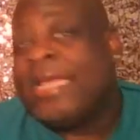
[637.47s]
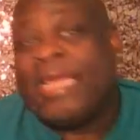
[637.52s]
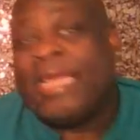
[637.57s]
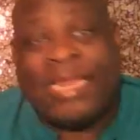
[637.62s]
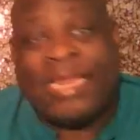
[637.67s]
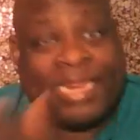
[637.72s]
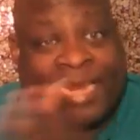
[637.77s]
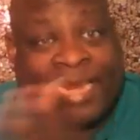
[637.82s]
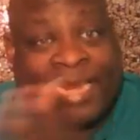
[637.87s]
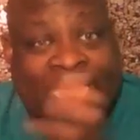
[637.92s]

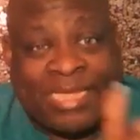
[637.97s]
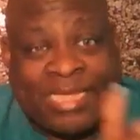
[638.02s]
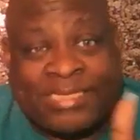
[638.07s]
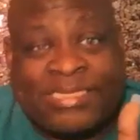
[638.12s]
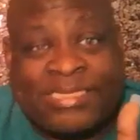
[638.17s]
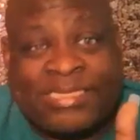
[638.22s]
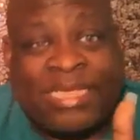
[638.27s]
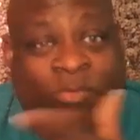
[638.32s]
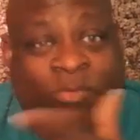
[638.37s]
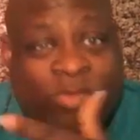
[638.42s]
And then, like I
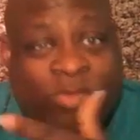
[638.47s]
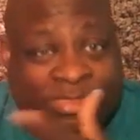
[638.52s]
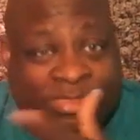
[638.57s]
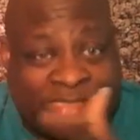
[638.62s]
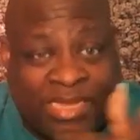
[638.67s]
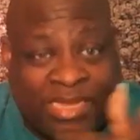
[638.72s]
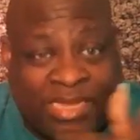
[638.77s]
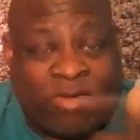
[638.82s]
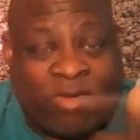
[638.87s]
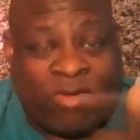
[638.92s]
said, we
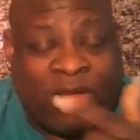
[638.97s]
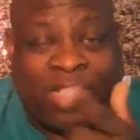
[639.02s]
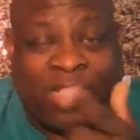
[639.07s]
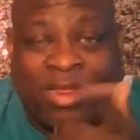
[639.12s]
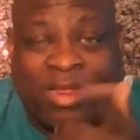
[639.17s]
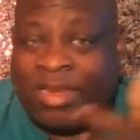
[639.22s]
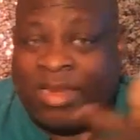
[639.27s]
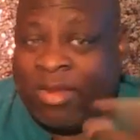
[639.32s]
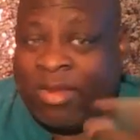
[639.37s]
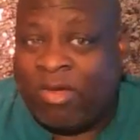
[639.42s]
seen
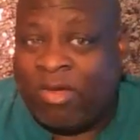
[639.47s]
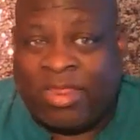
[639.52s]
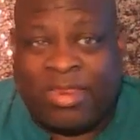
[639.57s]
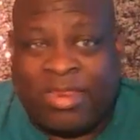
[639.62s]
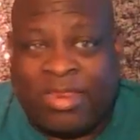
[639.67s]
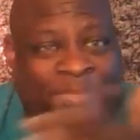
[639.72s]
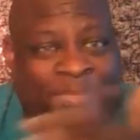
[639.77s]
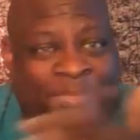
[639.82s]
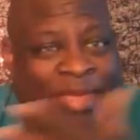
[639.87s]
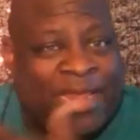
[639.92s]
Ray and all of
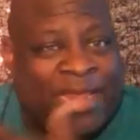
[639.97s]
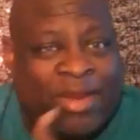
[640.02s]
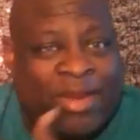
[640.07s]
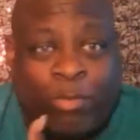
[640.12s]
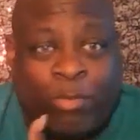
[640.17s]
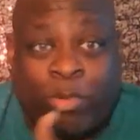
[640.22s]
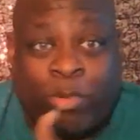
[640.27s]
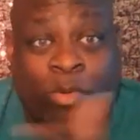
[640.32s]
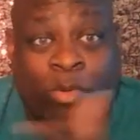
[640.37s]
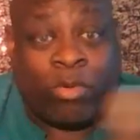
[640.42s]
them and their
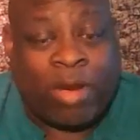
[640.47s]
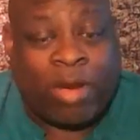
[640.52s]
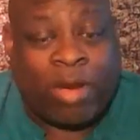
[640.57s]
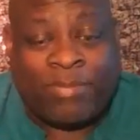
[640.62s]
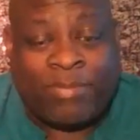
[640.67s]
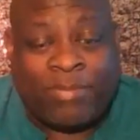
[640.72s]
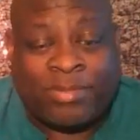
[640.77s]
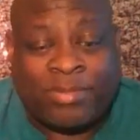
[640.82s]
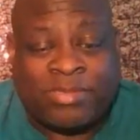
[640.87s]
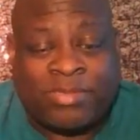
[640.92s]
bull
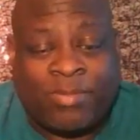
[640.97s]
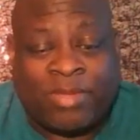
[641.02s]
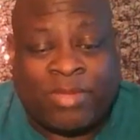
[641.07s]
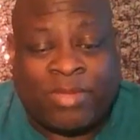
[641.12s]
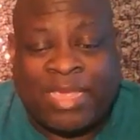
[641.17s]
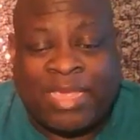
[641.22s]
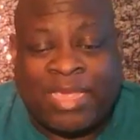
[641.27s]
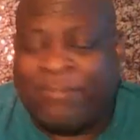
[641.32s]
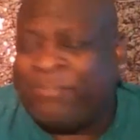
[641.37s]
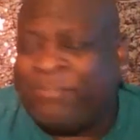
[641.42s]
crap and talking about
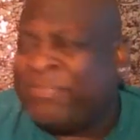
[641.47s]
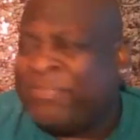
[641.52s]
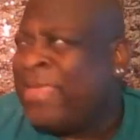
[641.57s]
they